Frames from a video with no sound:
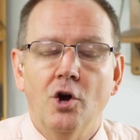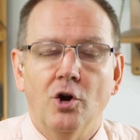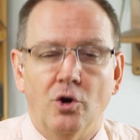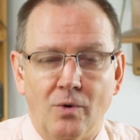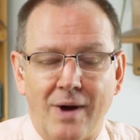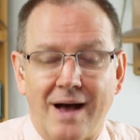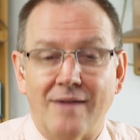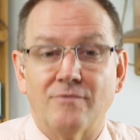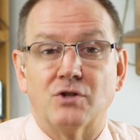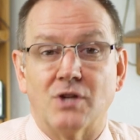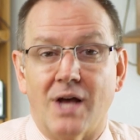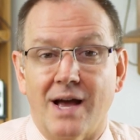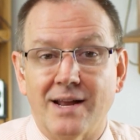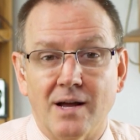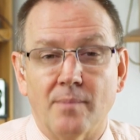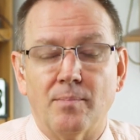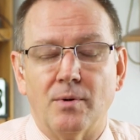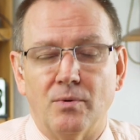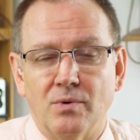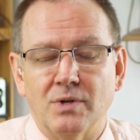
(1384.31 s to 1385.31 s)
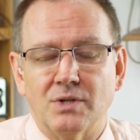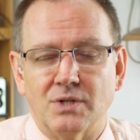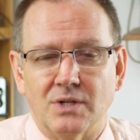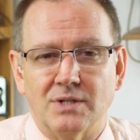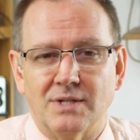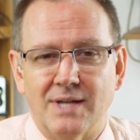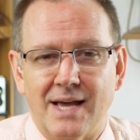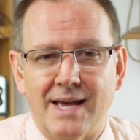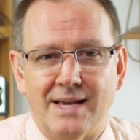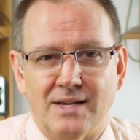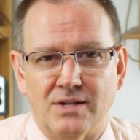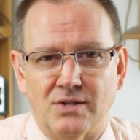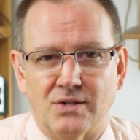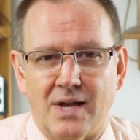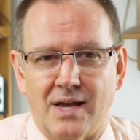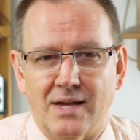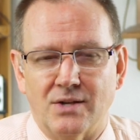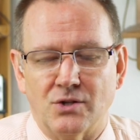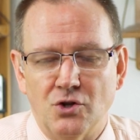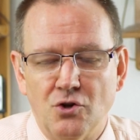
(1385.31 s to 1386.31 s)
who have signed up in recent days
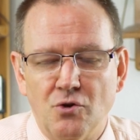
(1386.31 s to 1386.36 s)
as